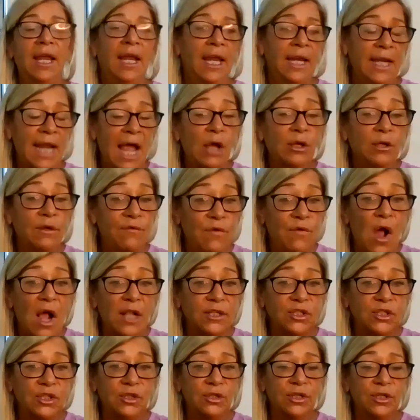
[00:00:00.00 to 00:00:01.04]
and how you
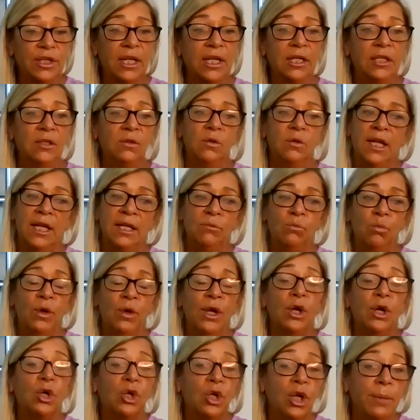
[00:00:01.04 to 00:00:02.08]
faltered and, and
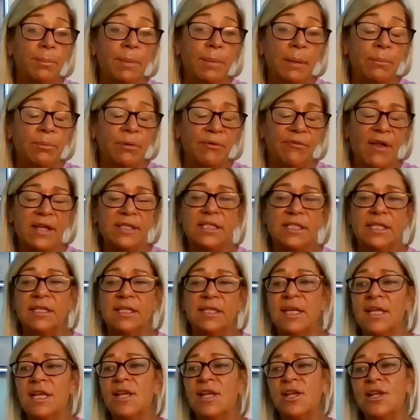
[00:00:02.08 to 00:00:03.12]
where it could have been
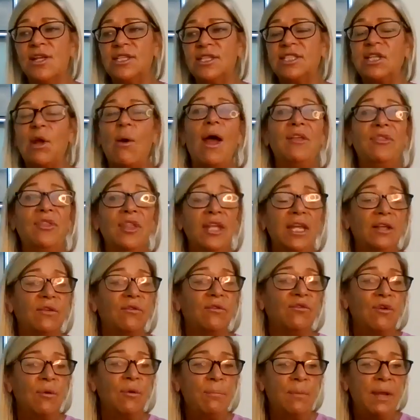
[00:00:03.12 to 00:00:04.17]
prevented. So I
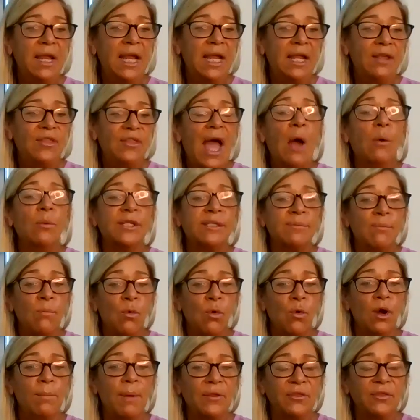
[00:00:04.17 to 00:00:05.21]
think for me, that was
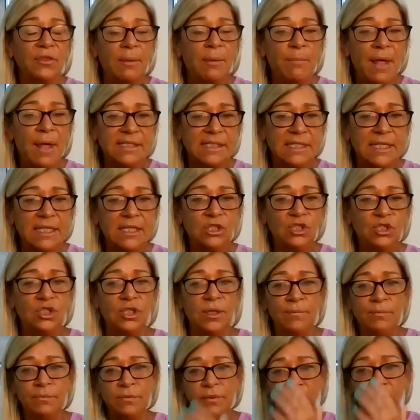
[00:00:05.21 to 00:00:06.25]
more about the
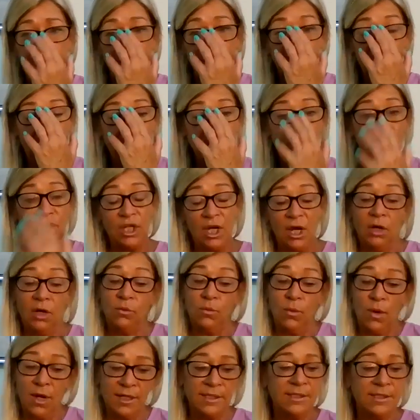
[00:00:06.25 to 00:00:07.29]
message that I
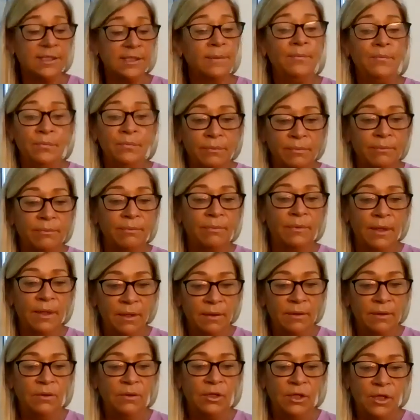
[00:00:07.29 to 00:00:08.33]
shared was,
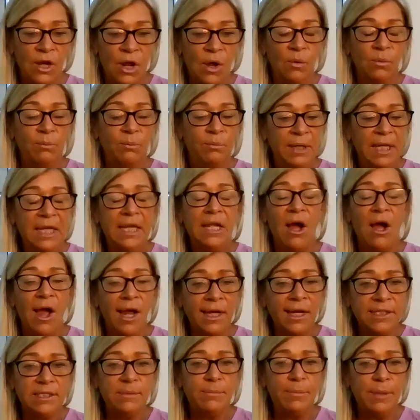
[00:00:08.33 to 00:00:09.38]
you know, be
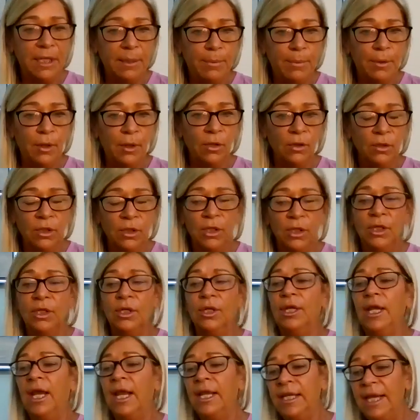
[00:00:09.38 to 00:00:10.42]
kind to people.
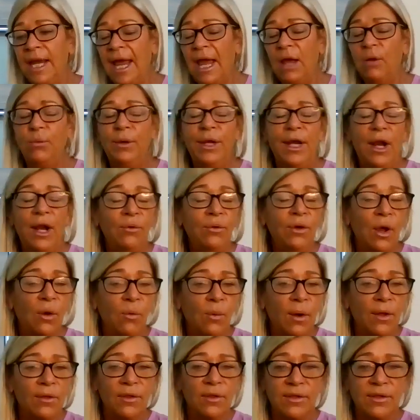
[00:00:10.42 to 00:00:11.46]
And yeah, we don't know
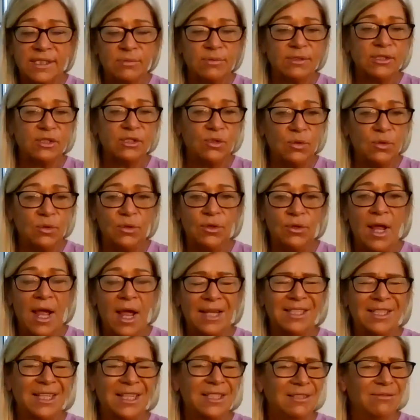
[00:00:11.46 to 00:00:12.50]
whether this was true or
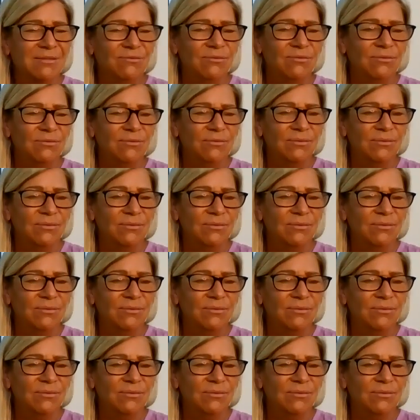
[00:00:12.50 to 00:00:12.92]
not. And